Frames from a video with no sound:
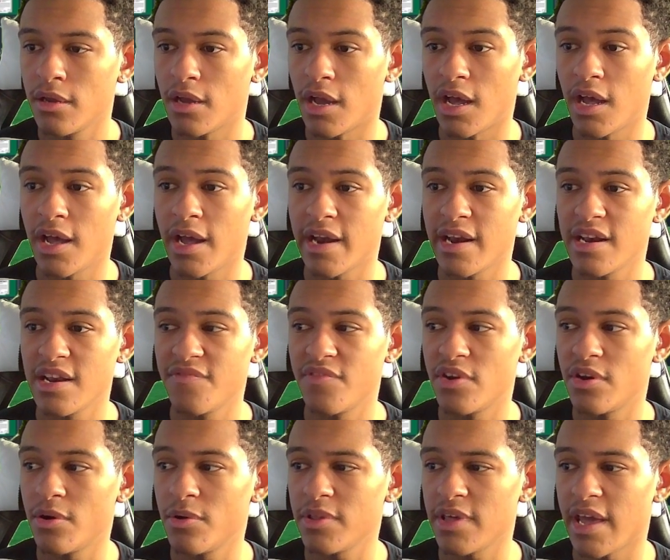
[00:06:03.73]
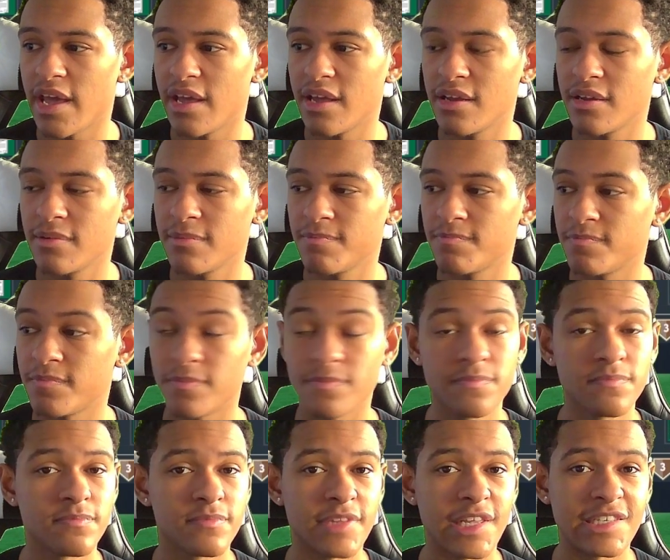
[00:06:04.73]
Ah, I didn't even know that.
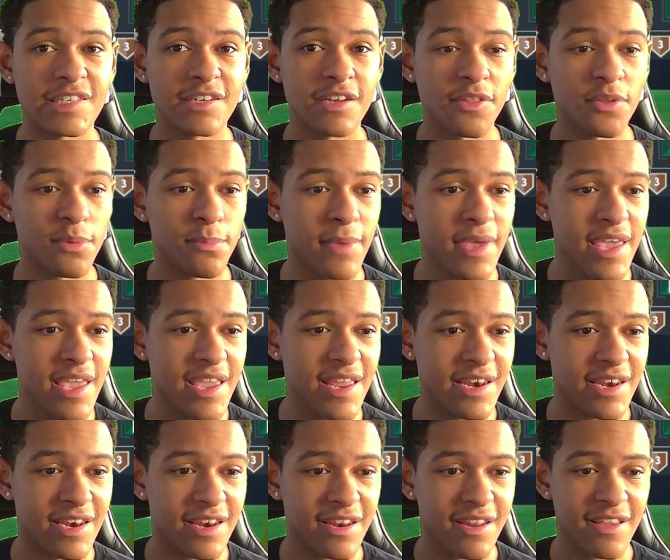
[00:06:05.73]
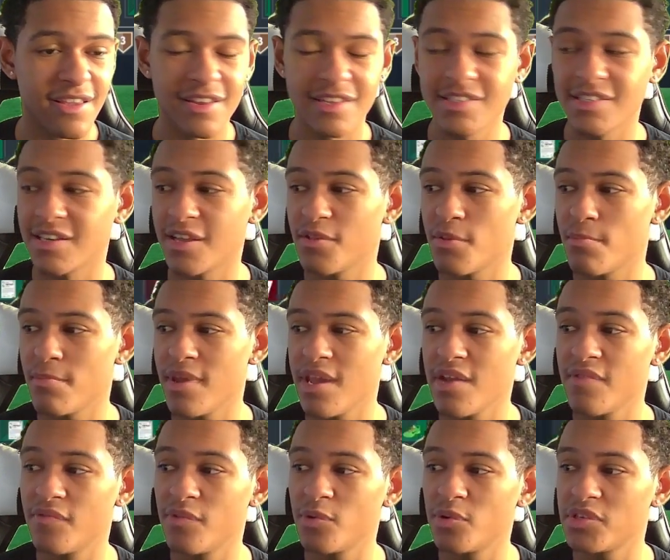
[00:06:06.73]
Mm, that's another man. It's another
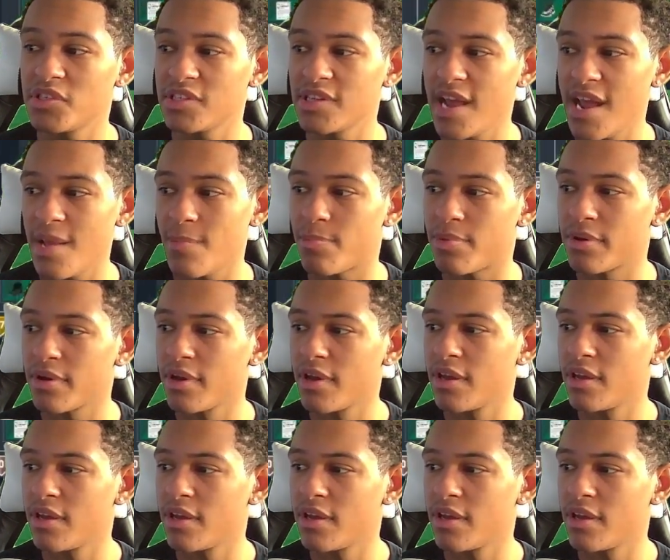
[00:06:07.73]
man for you to snipe.